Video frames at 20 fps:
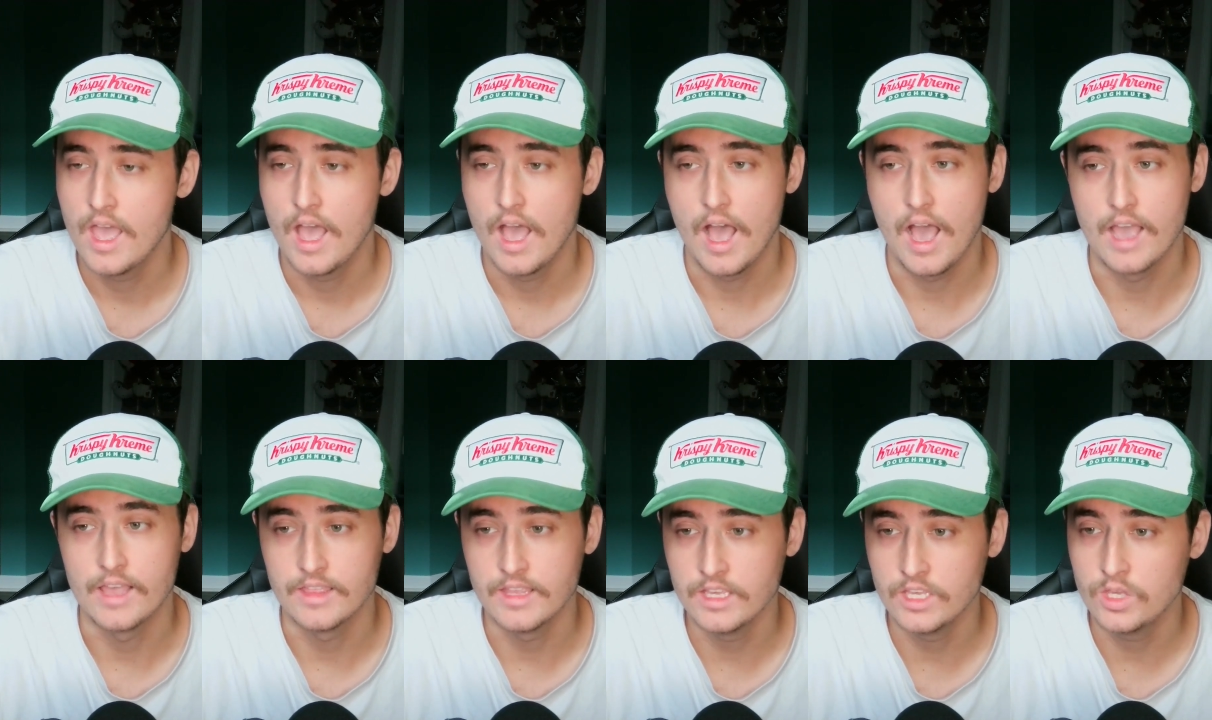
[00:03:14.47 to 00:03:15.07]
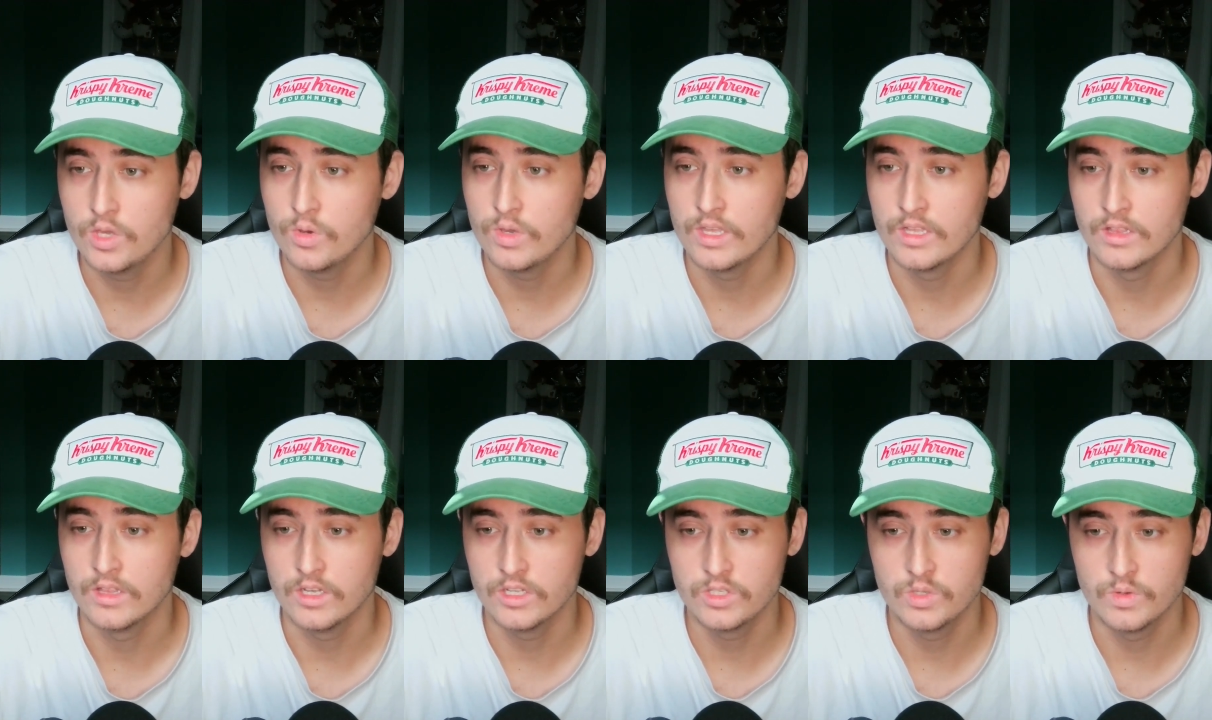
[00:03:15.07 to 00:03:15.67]
I think you can
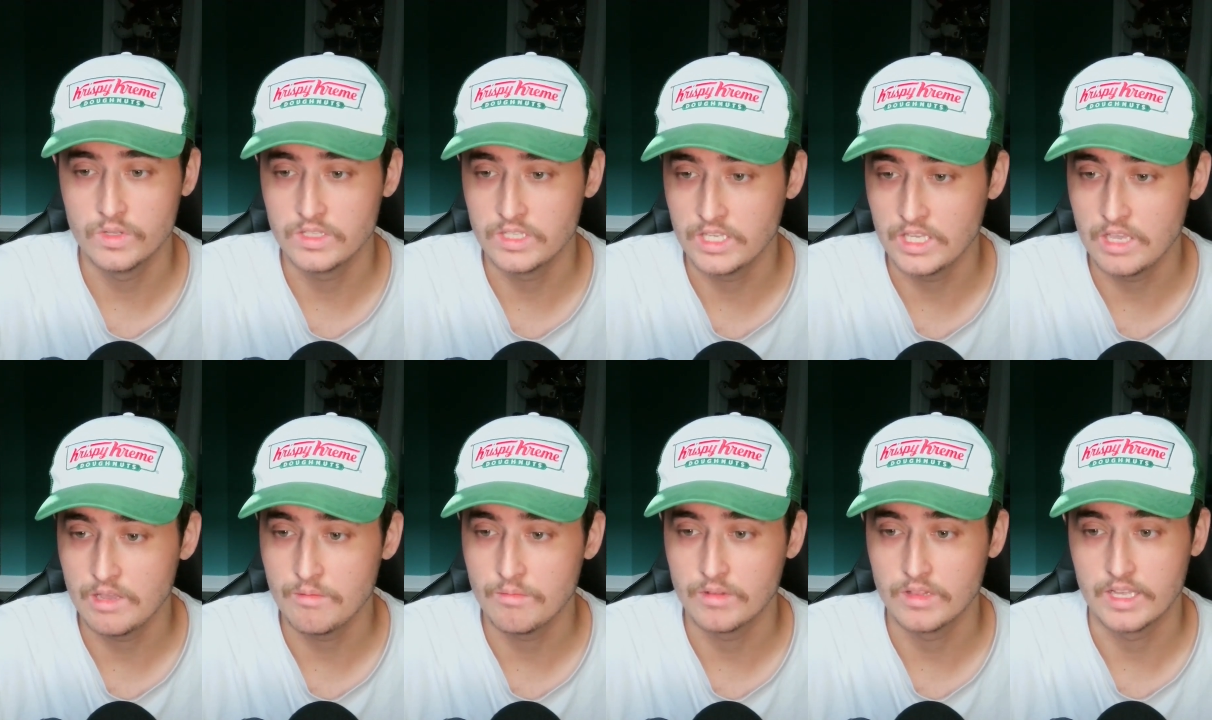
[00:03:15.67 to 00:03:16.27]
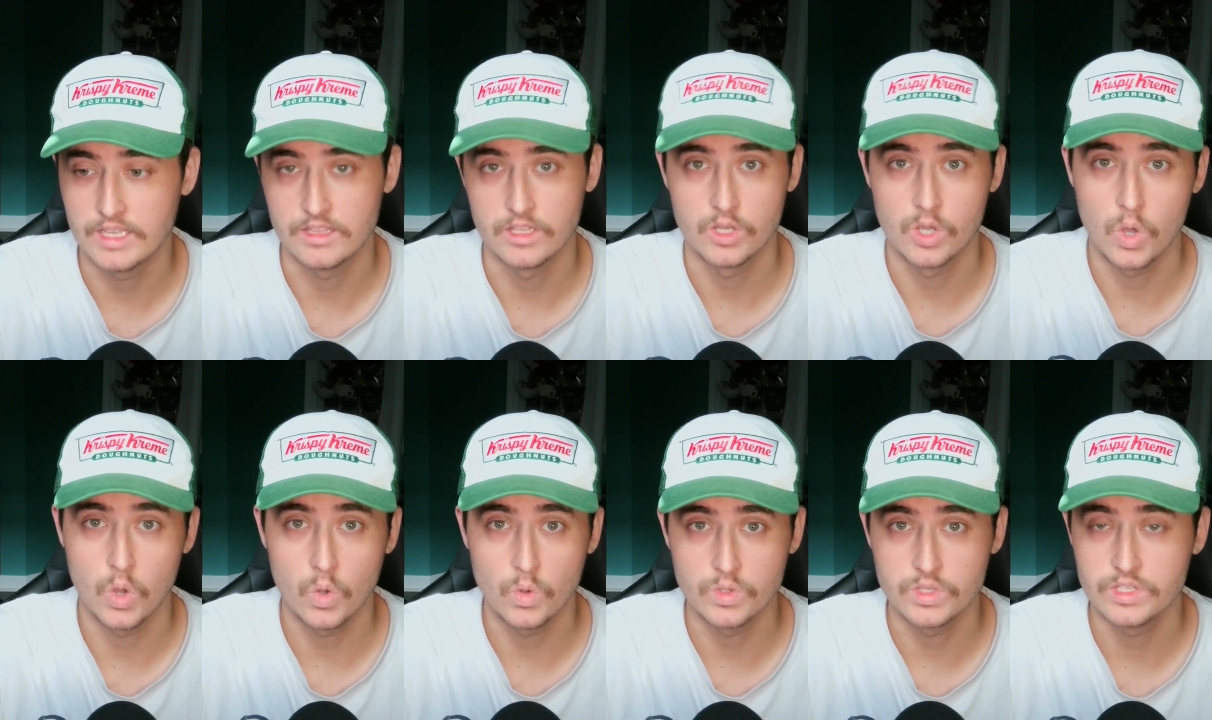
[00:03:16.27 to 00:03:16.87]
look to a team like the
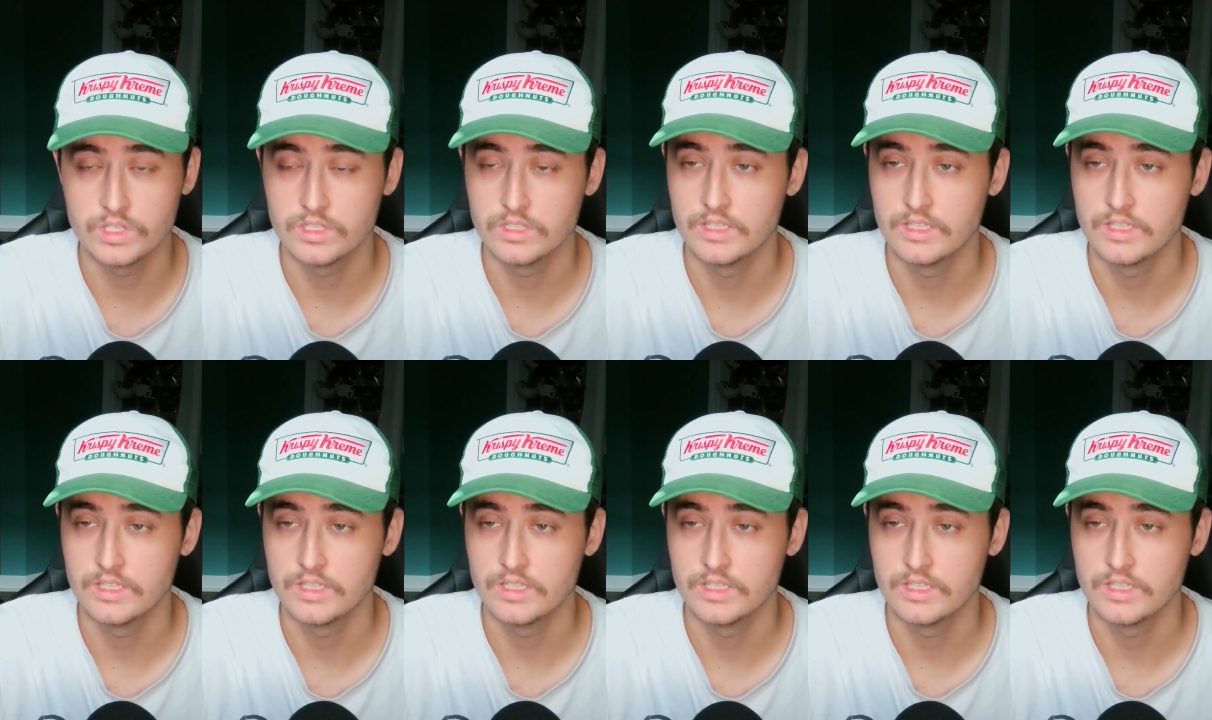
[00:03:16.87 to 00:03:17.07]
Colts